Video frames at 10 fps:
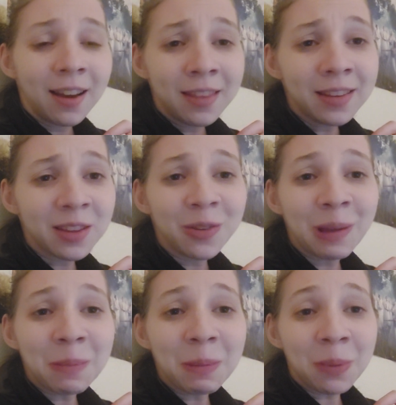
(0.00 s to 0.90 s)
I think that you
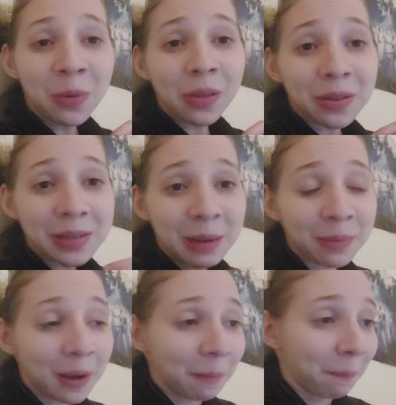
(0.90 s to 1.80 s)
can be both at the same
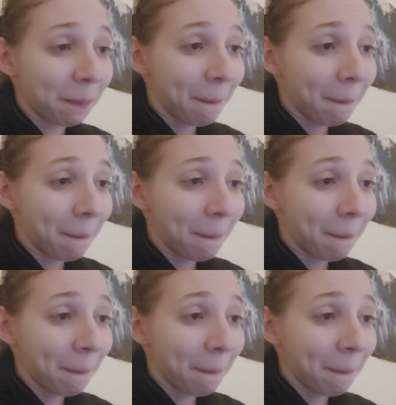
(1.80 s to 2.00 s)
time.